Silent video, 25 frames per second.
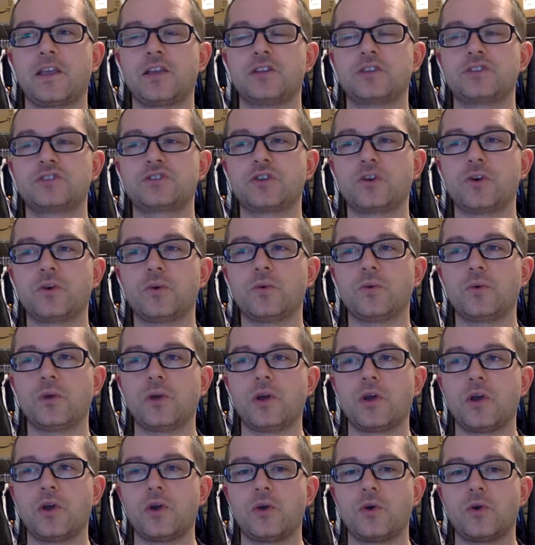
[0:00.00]
So
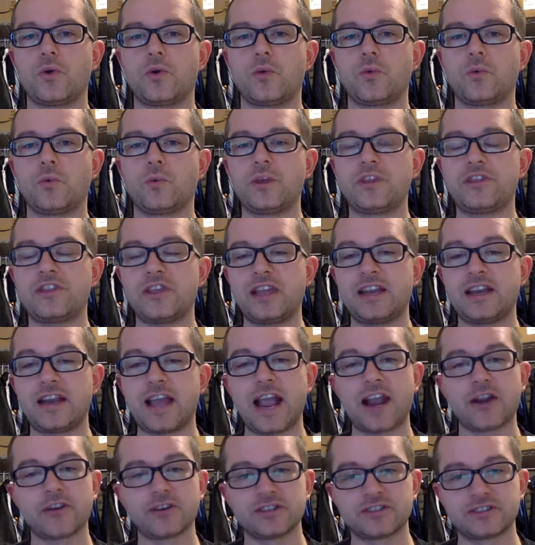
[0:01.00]
with
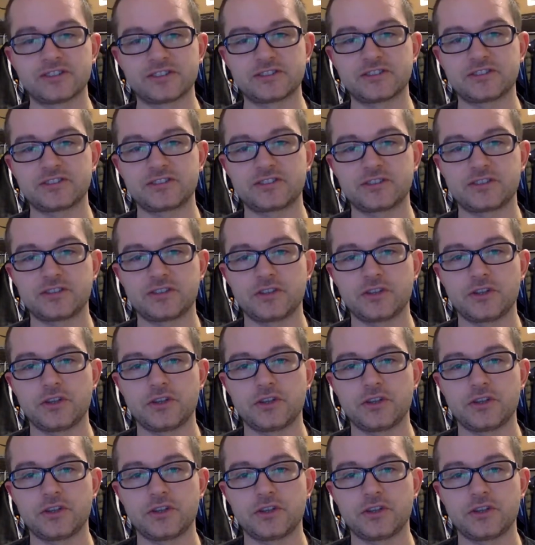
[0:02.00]
inheritance,